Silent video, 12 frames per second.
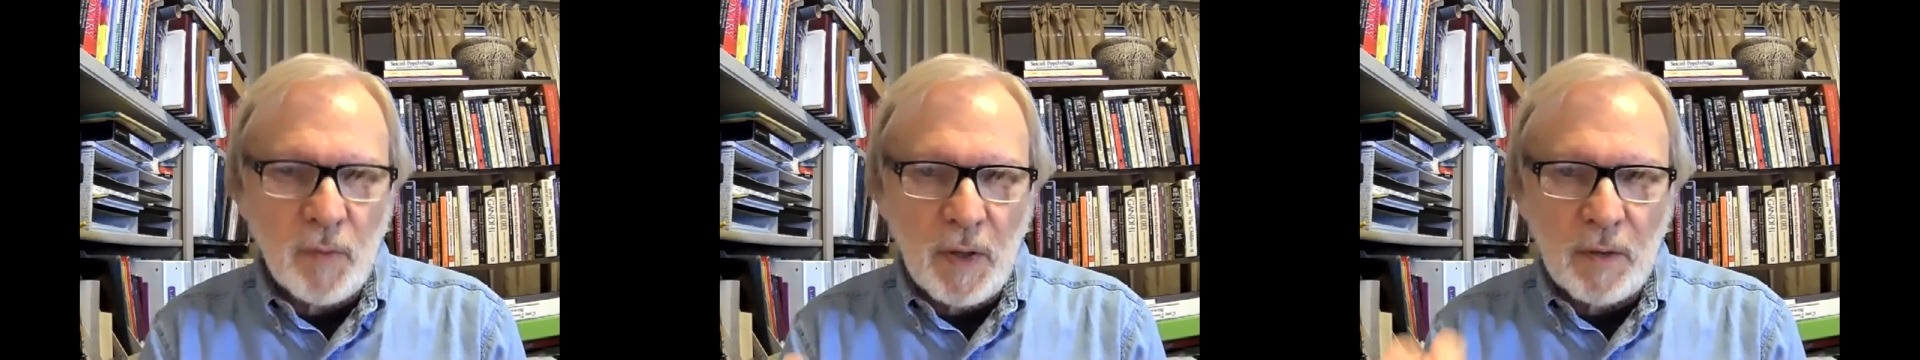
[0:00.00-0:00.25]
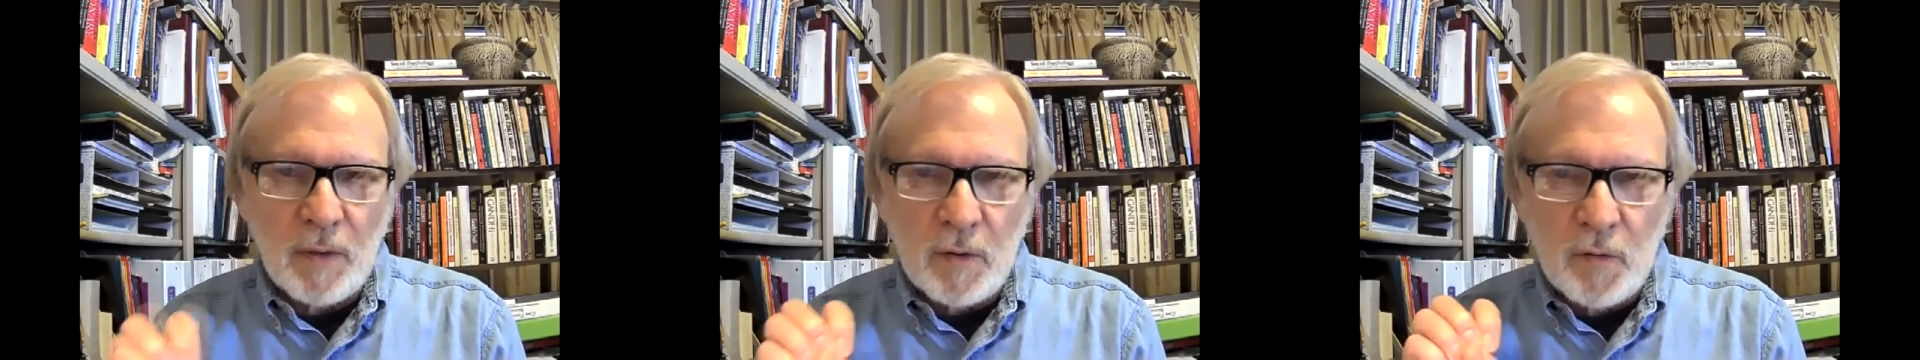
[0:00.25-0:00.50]

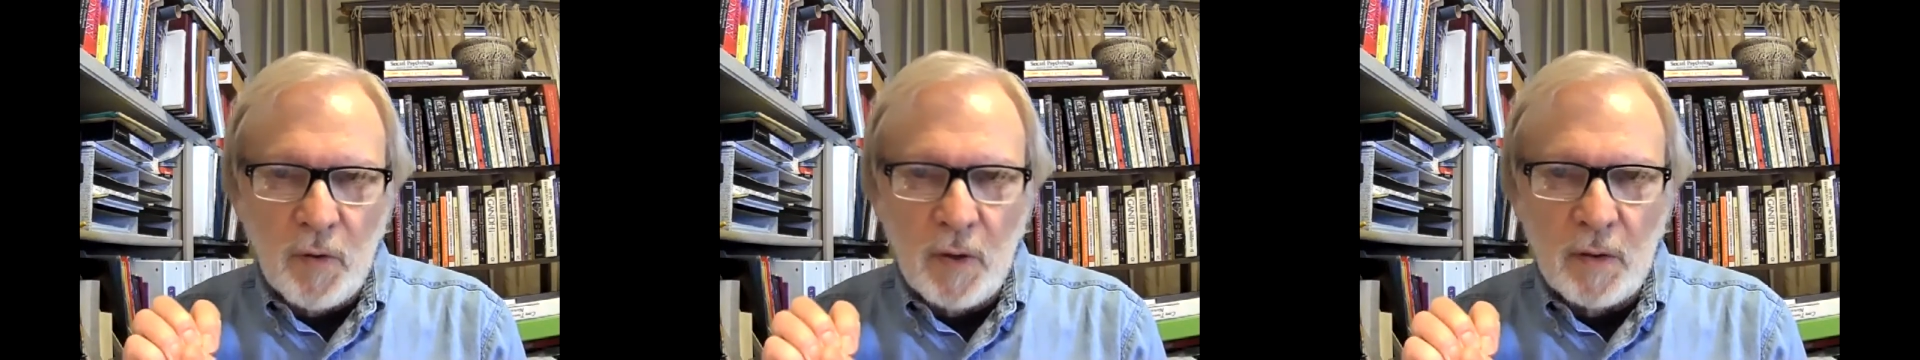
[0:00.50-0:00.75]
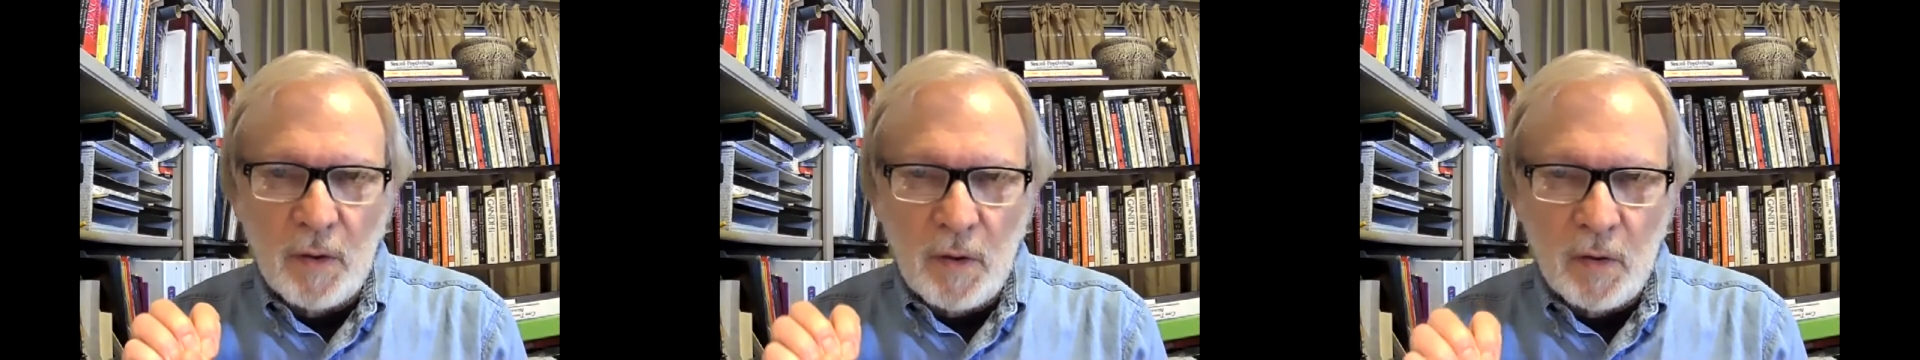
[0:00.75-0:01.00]
and they're
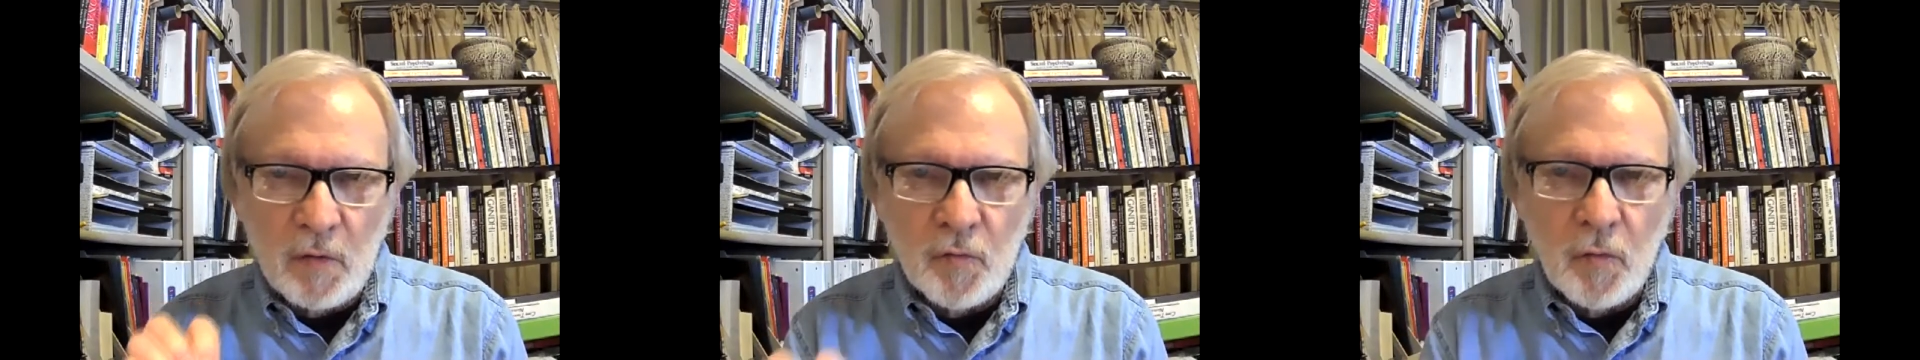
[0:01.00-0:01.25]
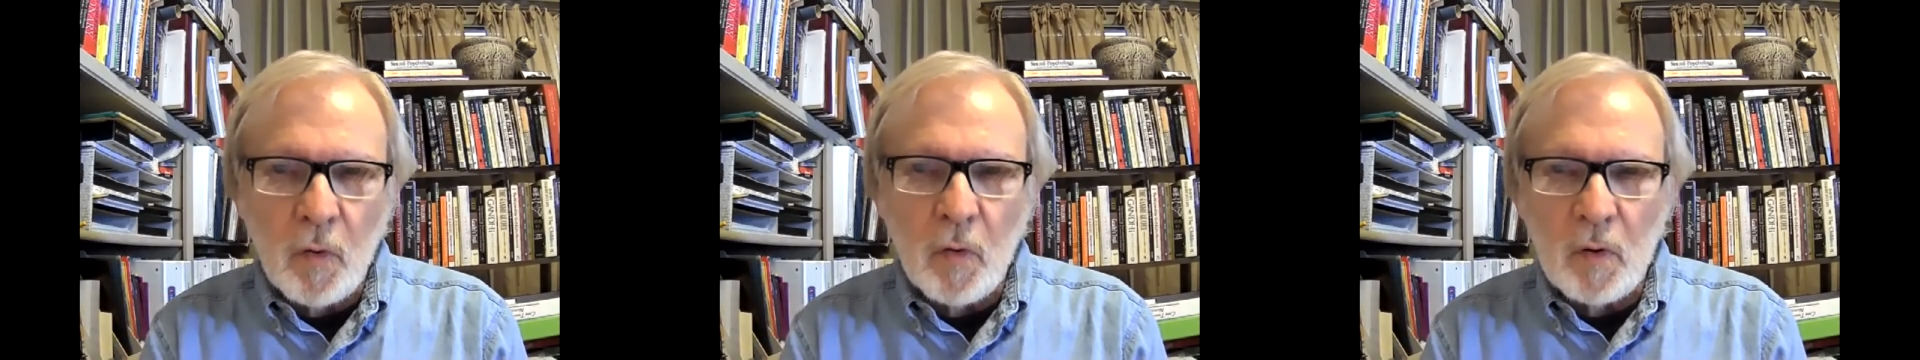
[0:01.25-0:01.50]
trying to
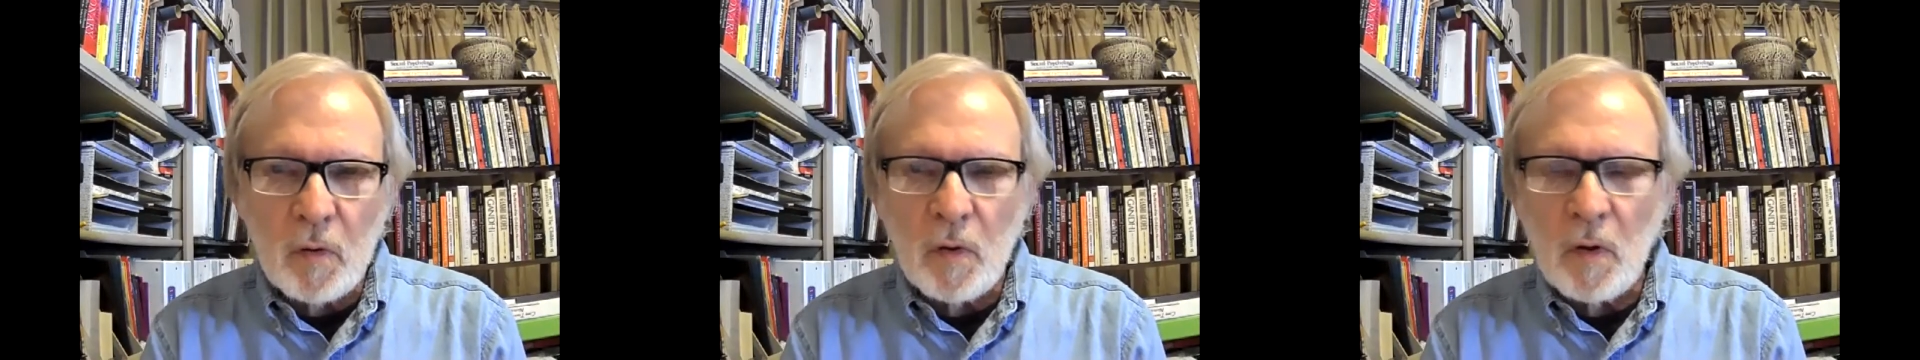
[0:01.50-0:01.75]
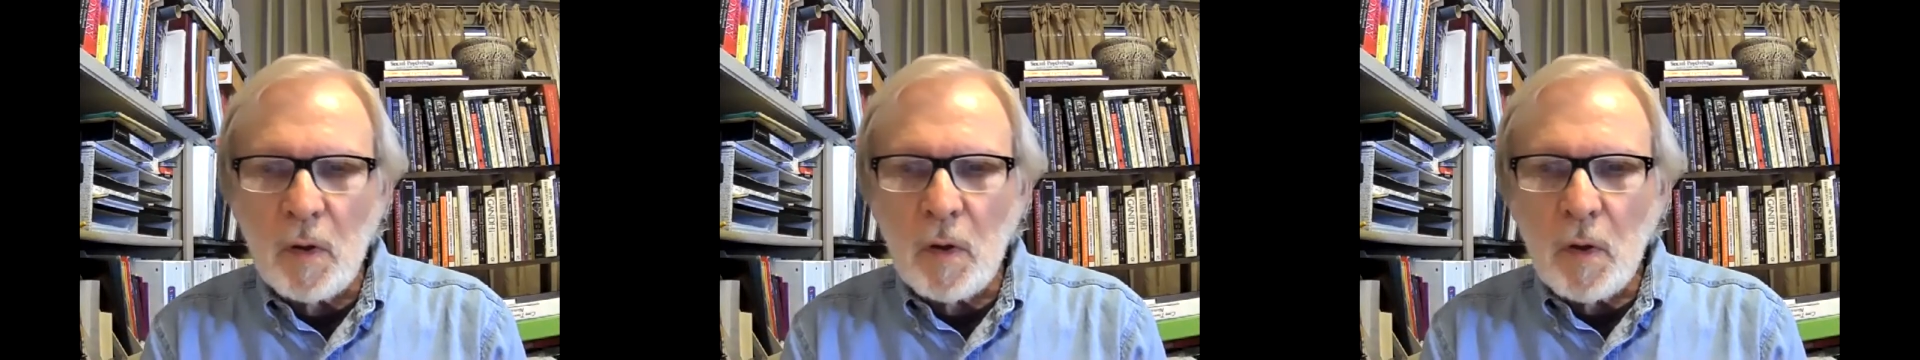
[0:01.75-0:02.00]
control
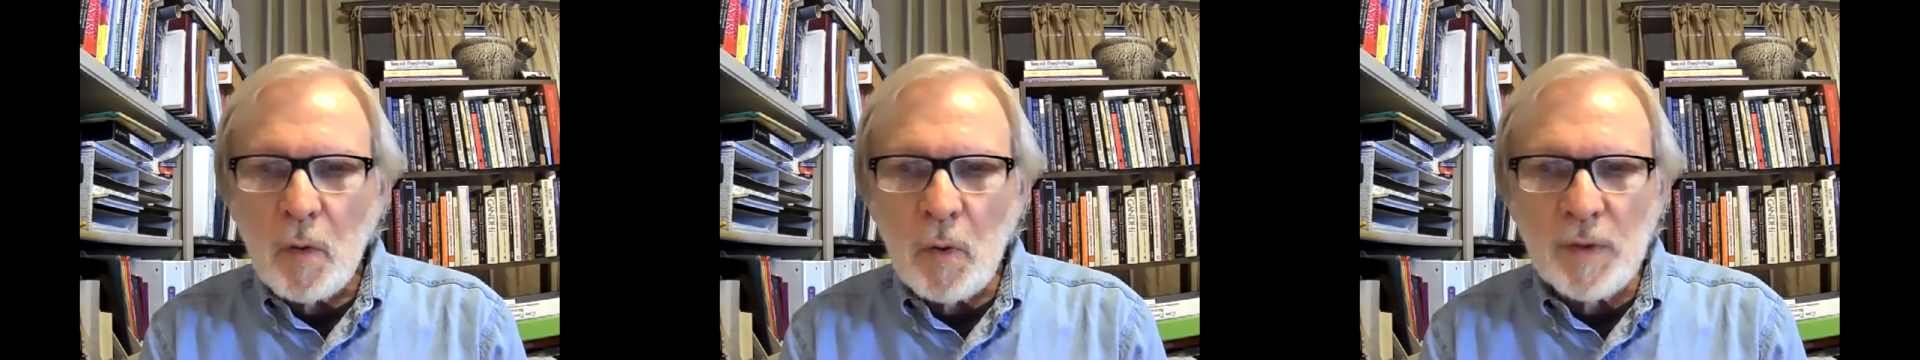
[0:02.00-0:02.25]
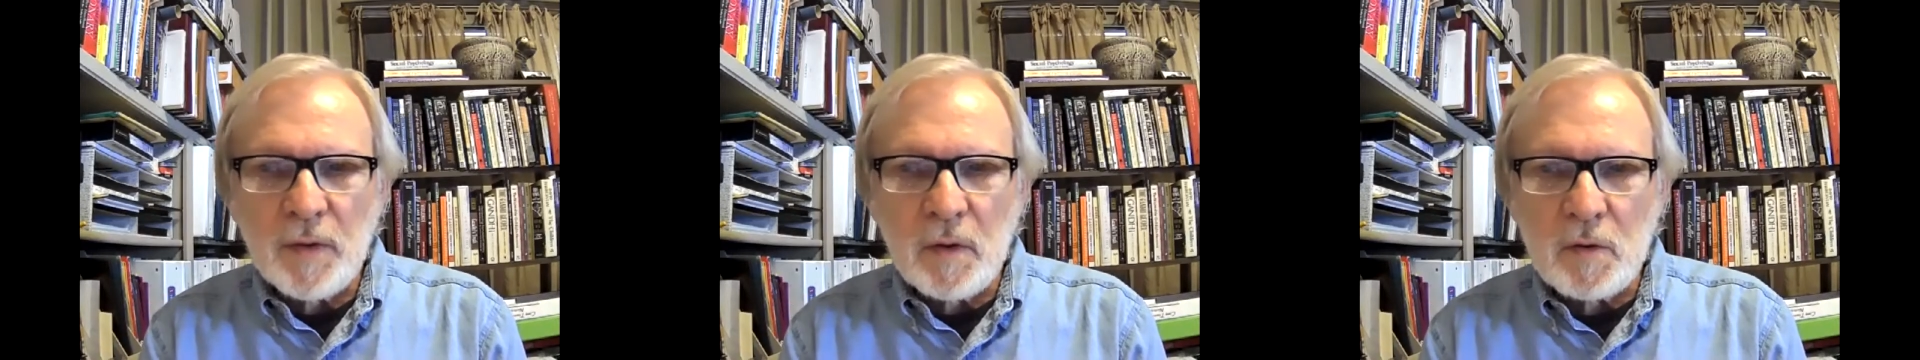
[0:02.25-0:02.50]

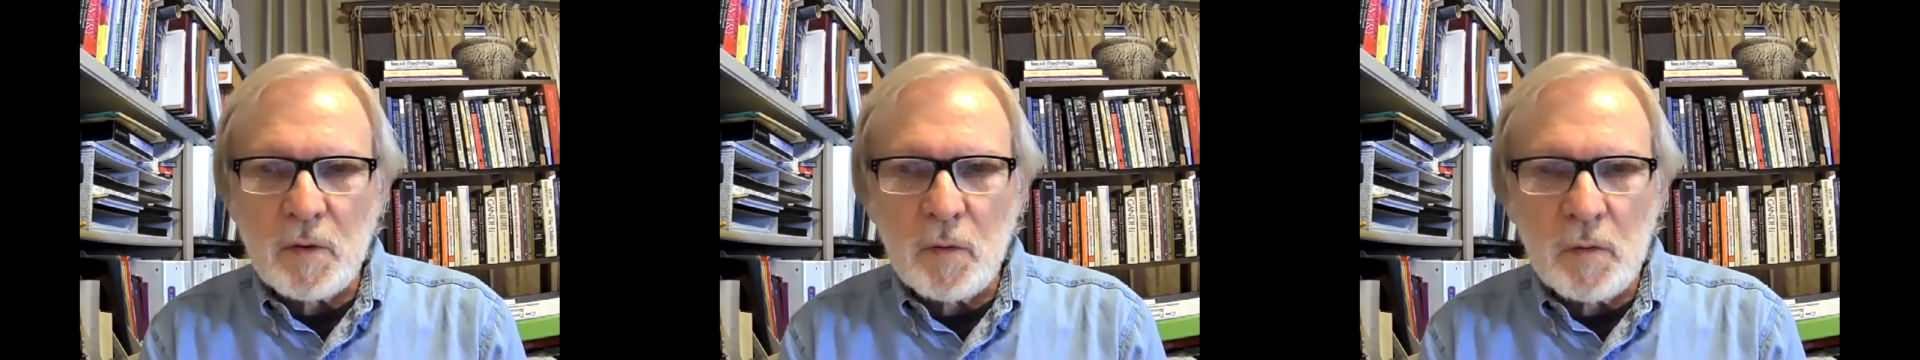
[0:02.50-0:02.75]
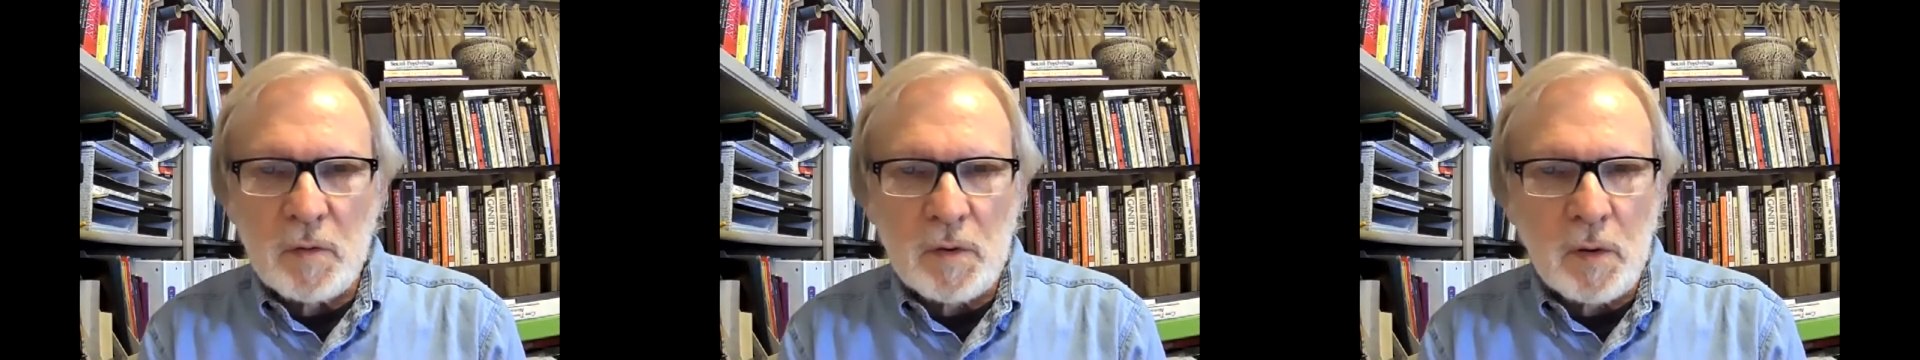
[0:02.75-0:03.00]
what their
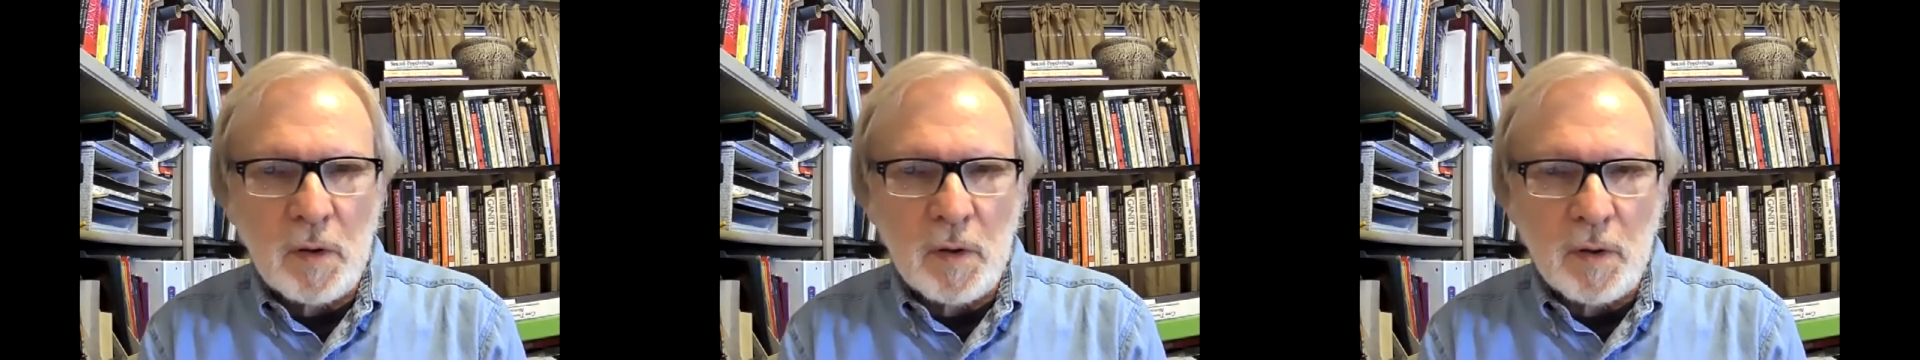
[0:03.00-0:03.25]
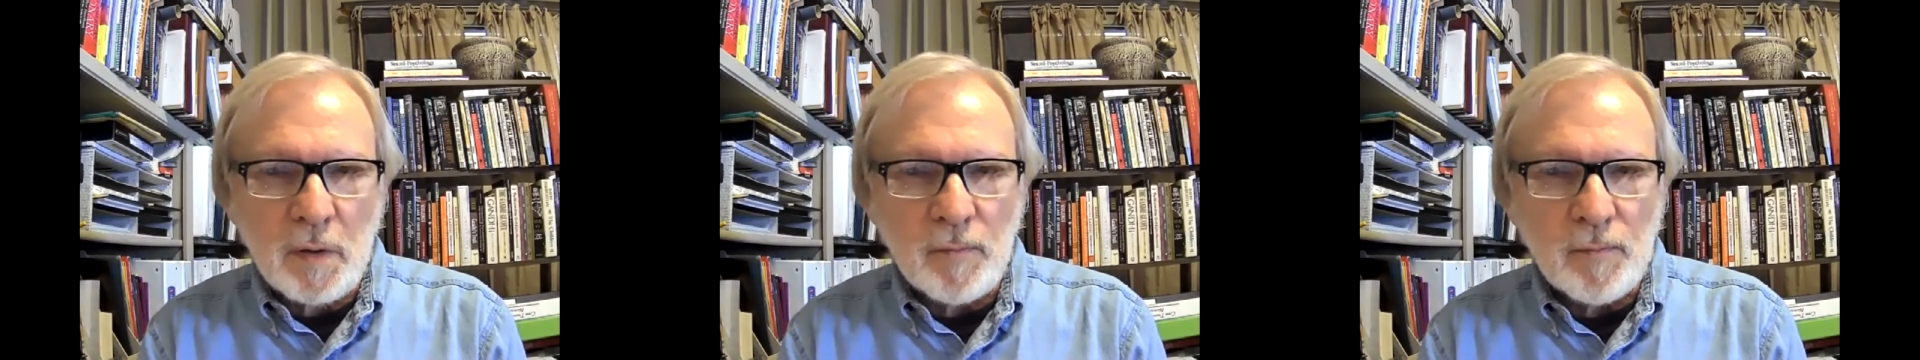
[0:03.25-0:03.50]
students
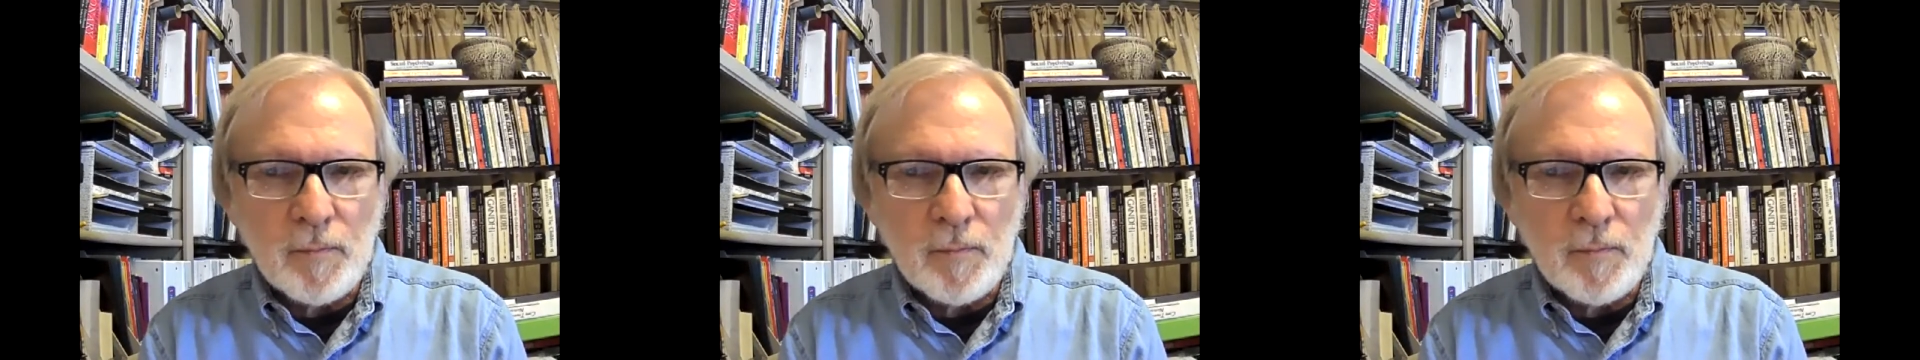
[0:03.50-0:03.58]
learn.